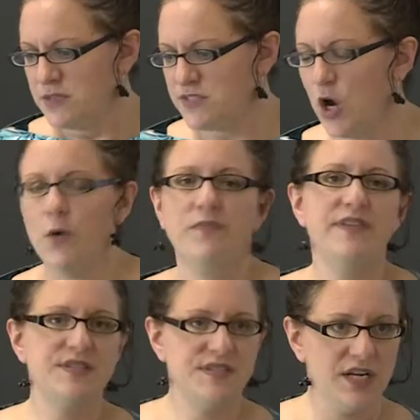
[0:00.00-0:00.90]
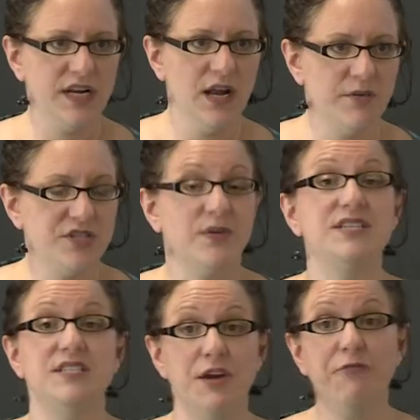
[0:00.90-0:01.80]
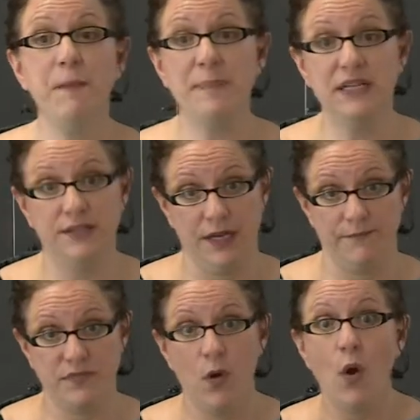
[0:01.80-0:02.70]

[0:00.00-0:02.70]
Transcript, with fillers: So this is study number two. It's a different building.